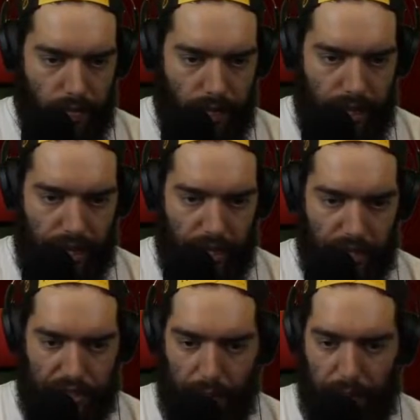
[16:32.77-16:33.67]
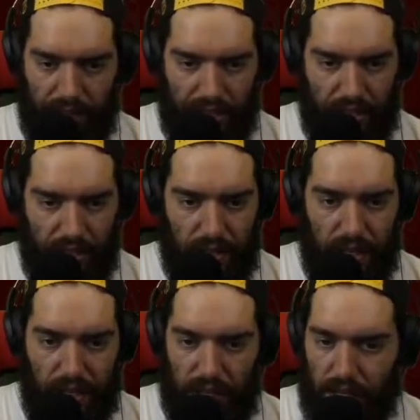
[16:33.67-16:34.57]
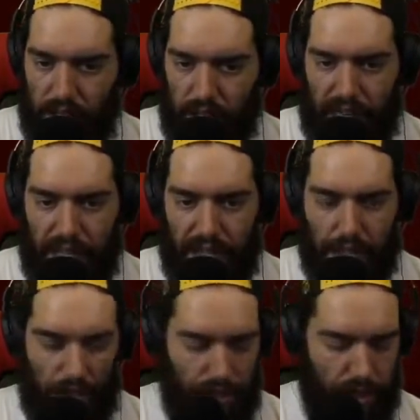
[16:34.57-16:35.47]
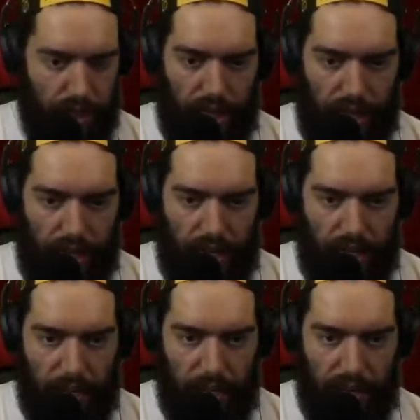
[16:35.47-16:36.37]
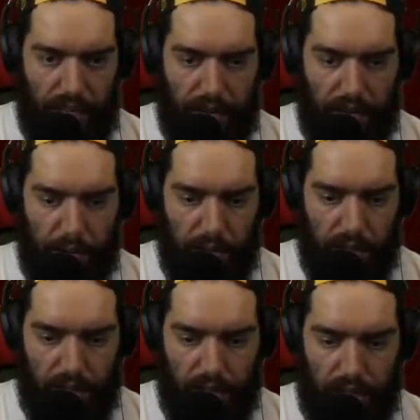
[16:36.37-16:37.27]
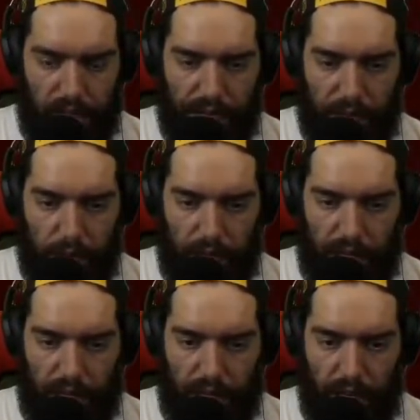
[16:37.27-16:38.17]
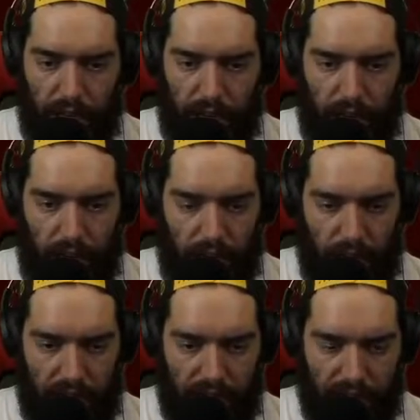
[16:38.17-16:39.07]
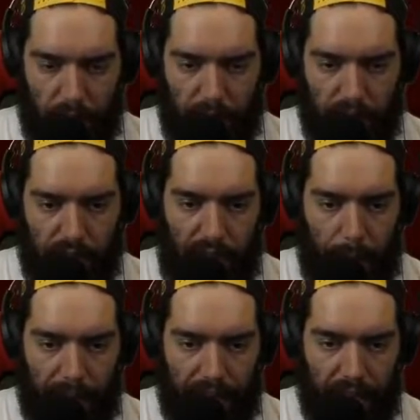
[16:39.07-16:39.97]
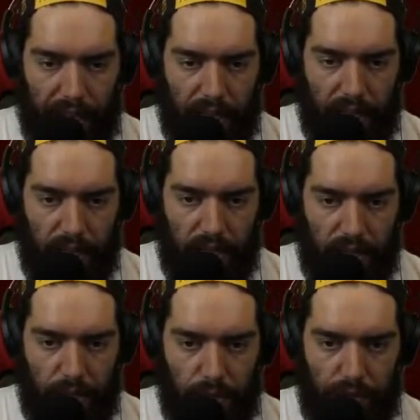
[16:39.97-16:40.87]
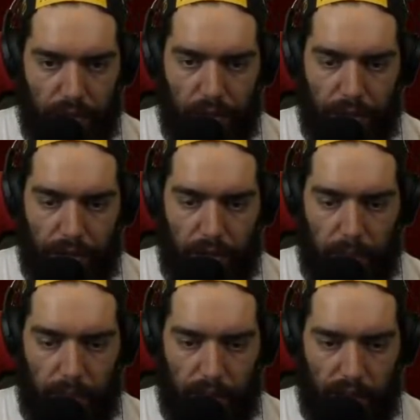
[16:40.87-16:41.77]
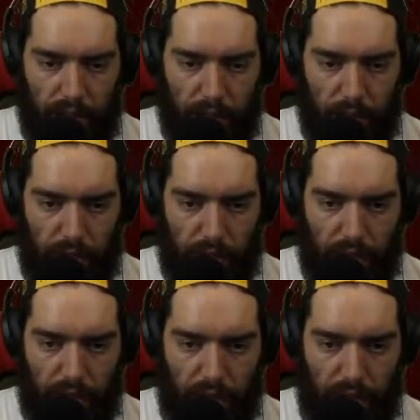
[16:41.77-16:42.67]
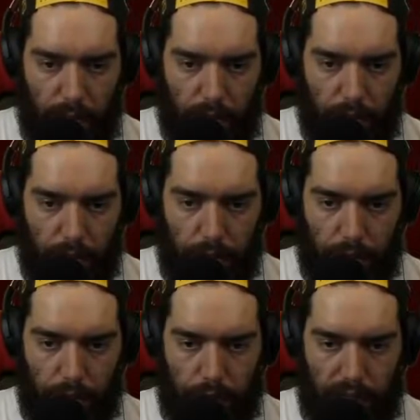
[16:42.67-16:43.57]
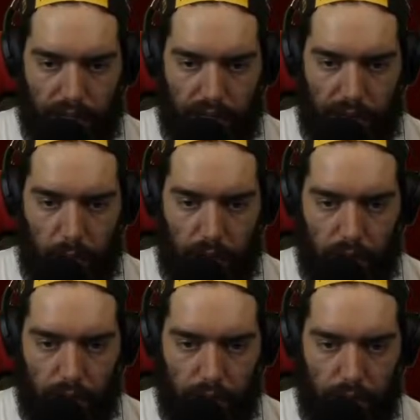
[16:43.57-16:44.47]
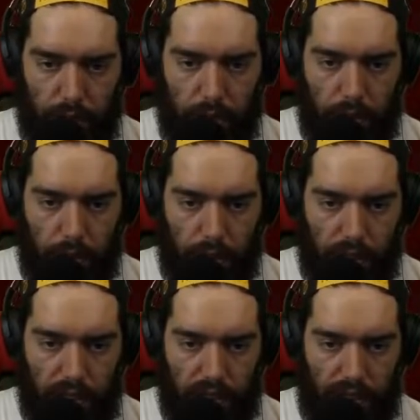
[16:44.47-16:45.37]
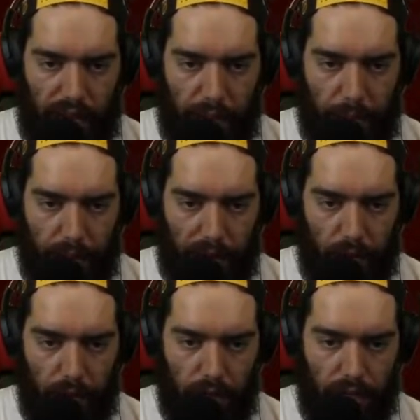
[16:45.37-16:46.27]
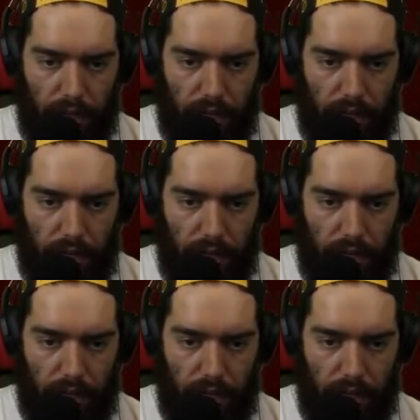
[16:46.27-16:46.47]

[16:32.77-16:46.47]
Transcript: And it just got melted. So that is the benefit of this build. If you can anticipate what's happening, you can really melt things quickly. I'm sure this would translate well to, say, a Bale run.